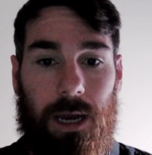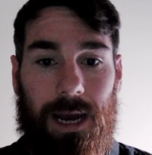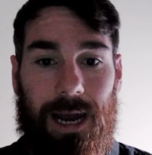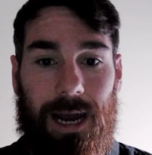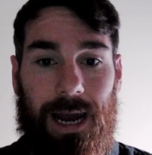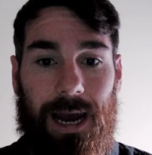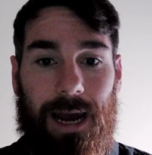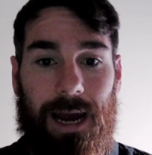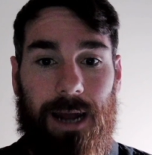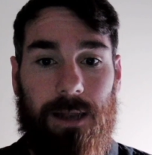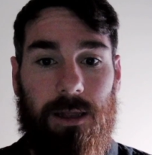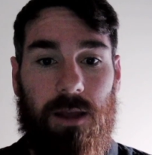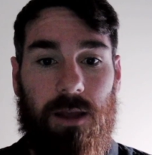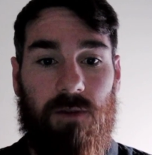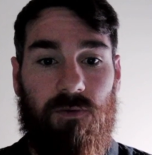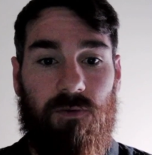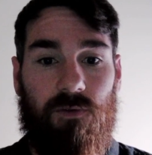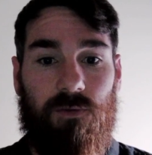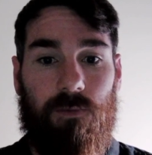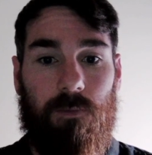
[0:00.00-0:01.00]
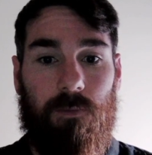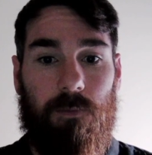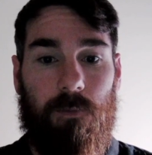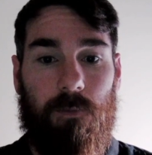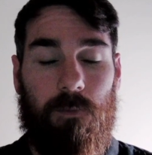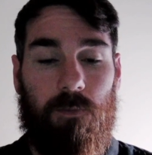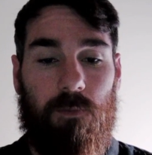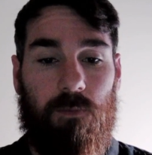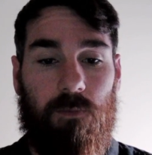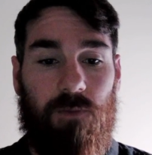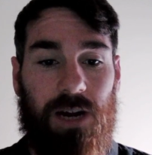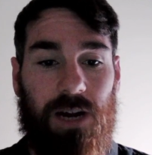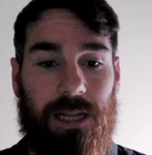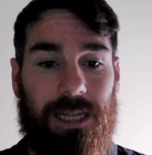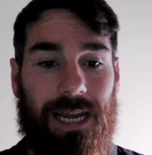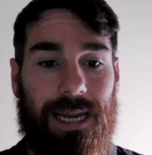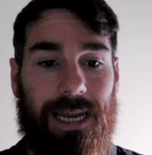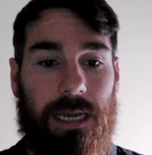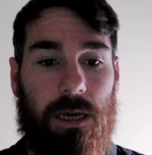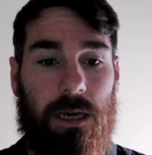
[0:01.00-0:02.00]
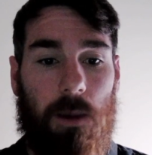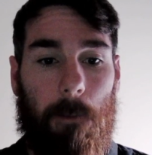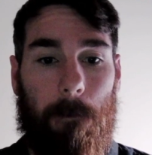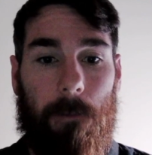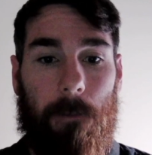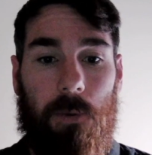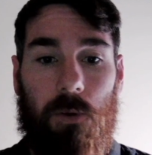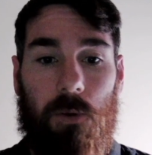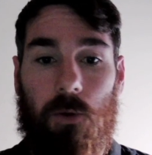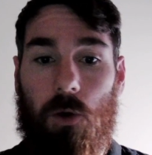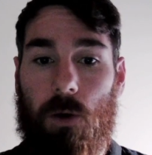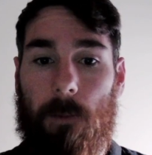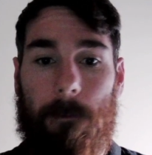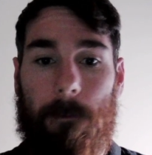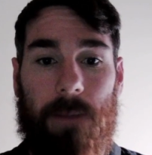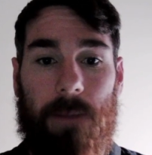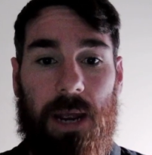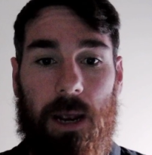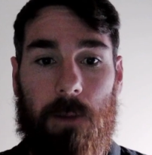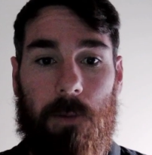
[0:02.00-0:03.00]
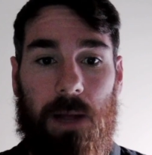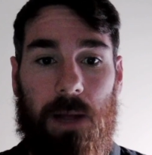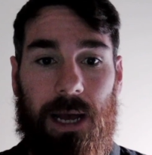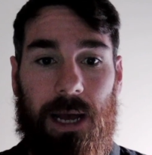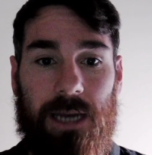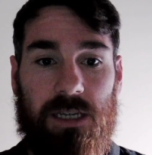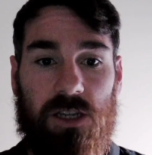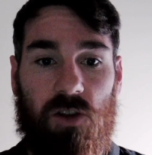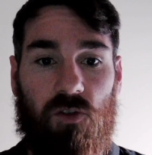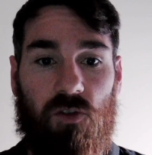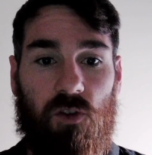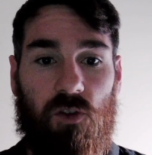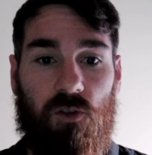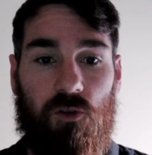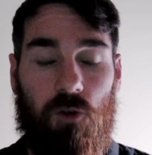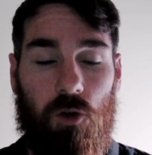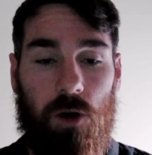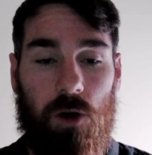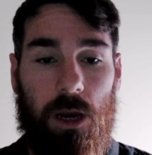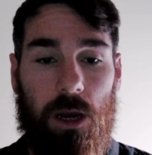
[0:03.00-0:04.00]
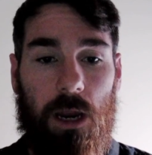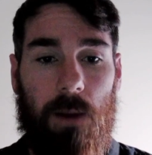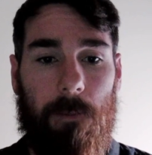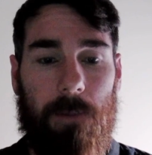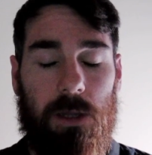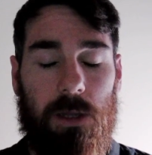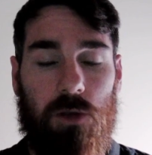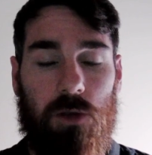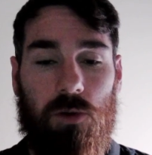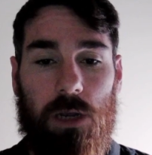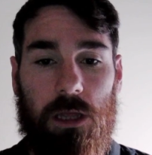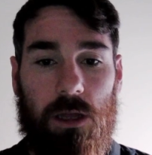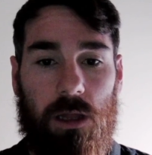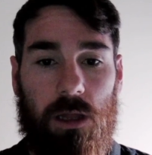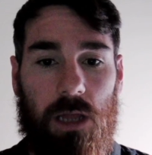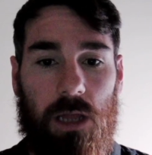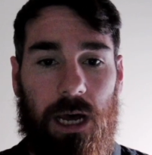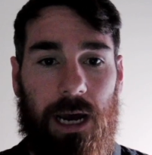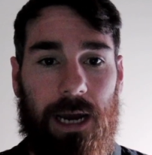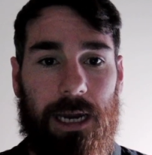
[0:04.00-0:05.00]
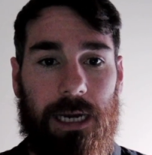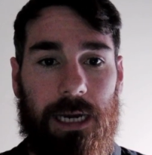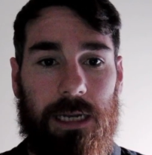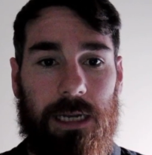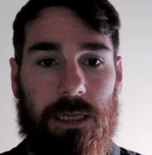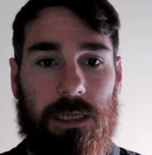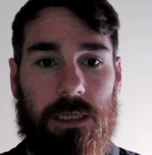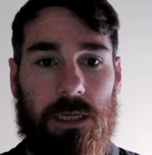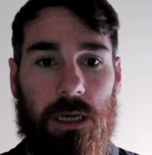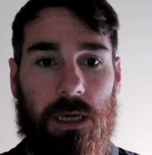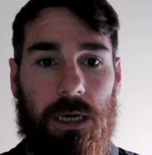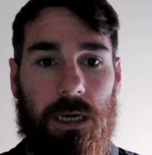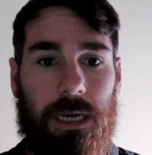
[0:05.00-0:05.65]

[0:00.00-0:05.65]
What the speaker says: and in Van Dijk can pick passes for fun in between the lines,